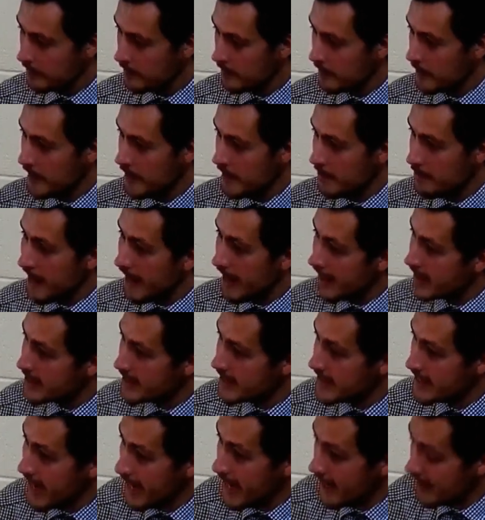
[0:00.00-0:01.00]
In fact,
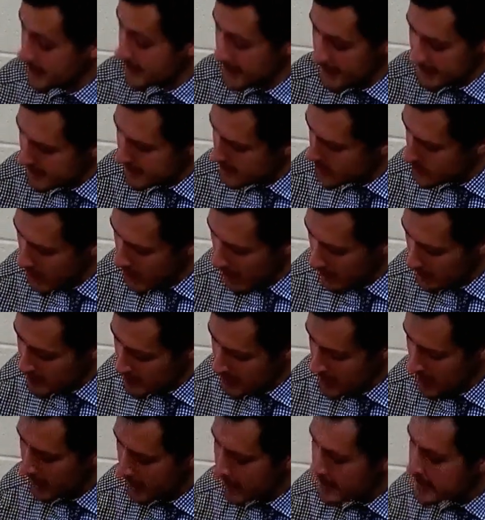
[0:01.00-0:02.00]
in Exodus chapter
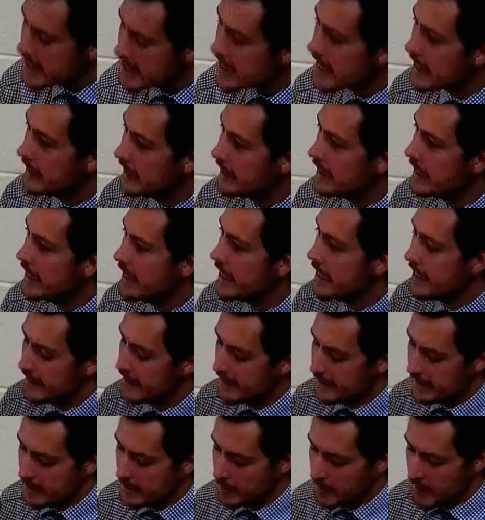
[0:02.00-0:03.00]
19,
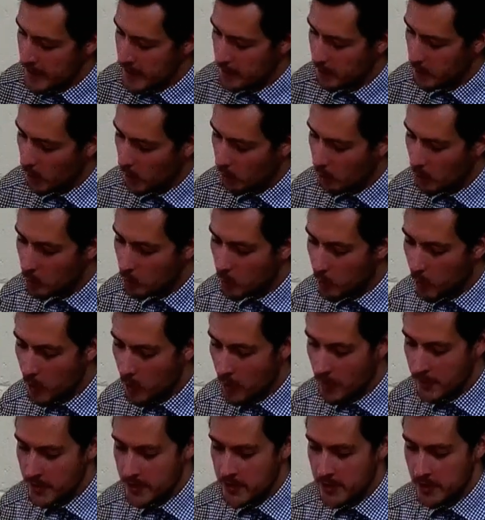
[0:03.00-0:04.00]
the people were
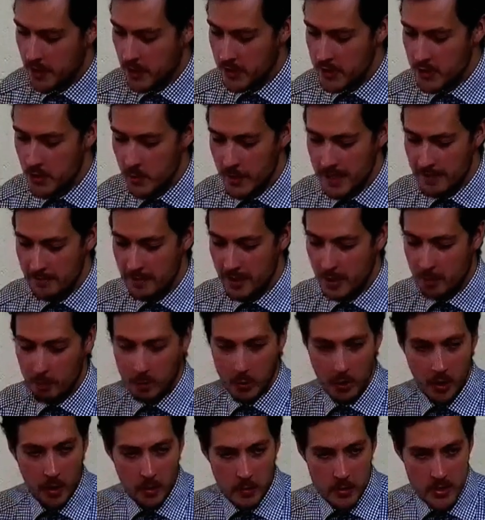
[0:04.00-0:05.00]
warned not to even
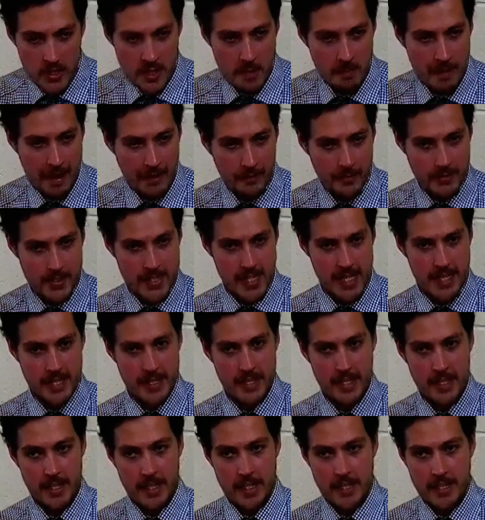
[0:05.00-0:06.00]
approach the mountain.
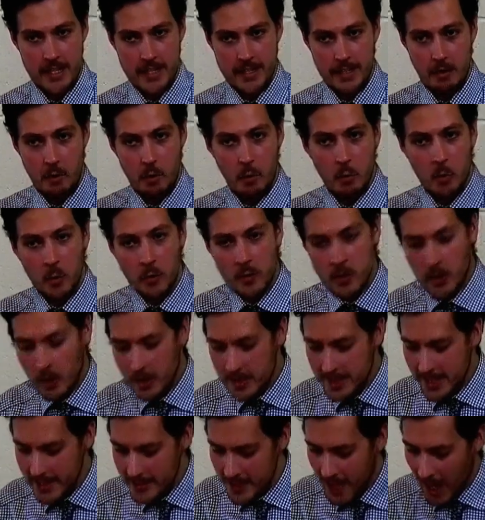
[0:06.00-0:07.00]
They were warned not
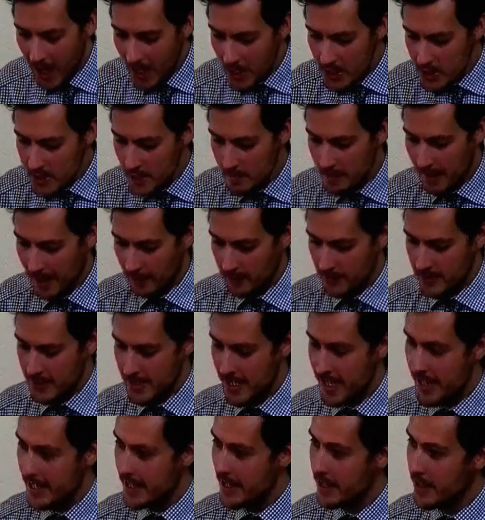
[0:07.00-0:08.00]
to touch the
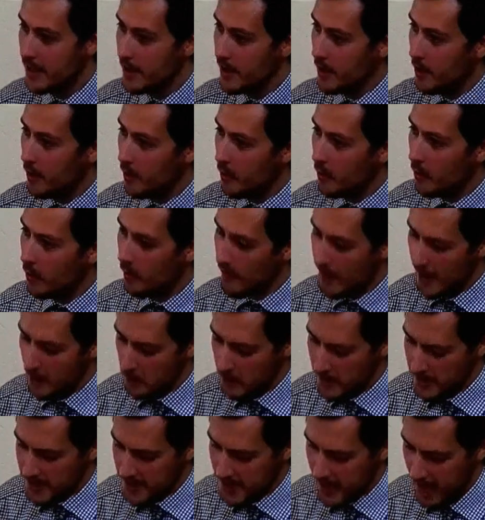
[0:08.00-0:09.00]
mountain or they
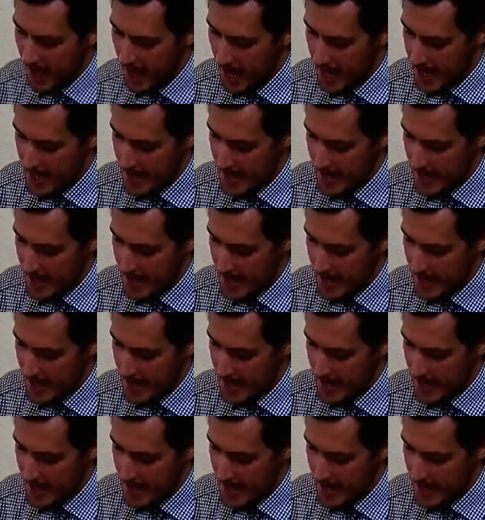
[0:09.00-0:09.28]
would die.